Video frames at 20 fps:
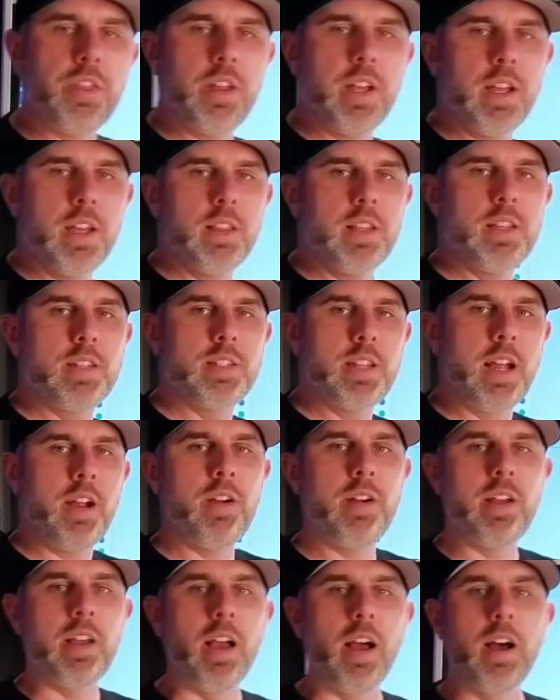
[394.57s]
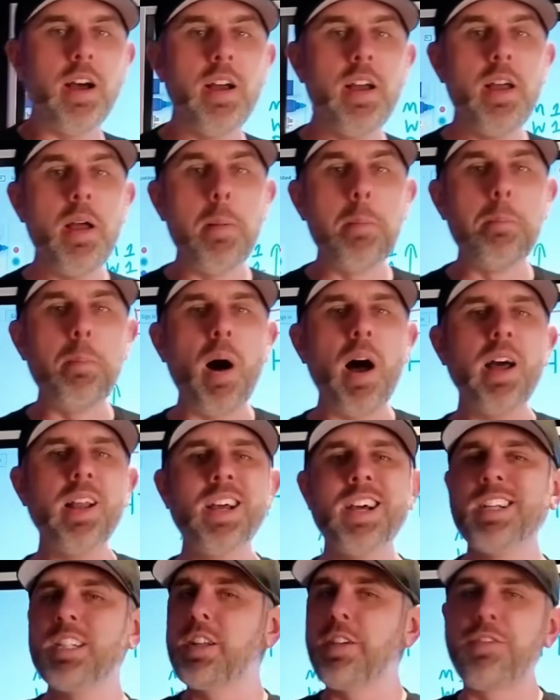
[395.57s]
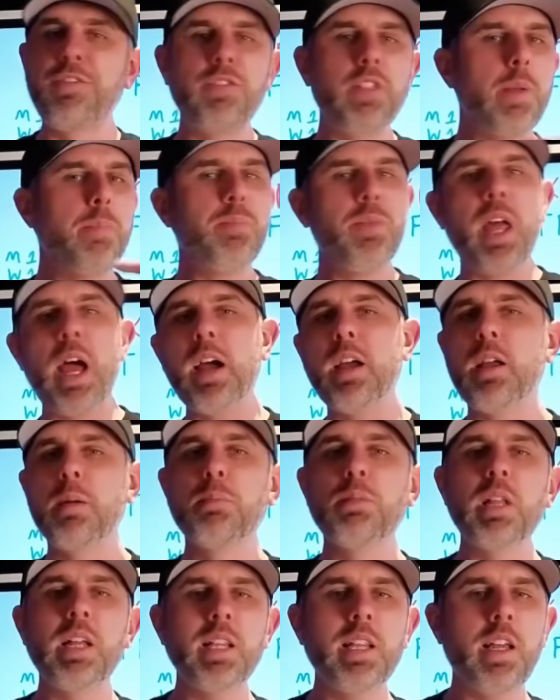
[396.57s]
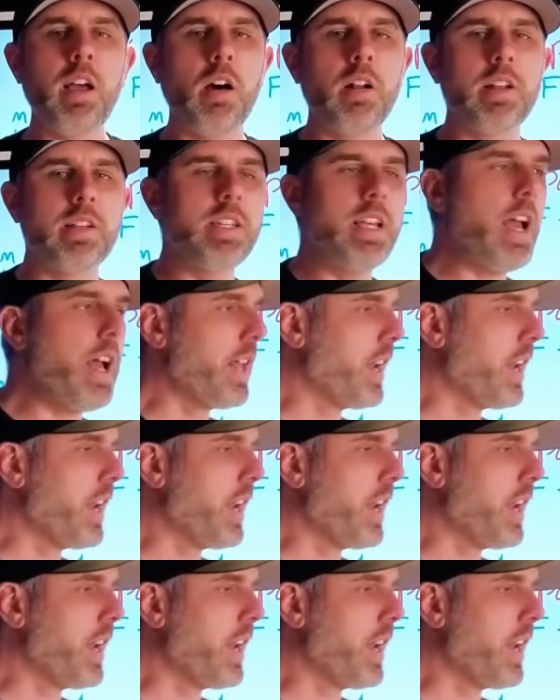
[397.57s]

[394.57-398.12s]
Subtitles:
in this area, but to flip that completely on its head.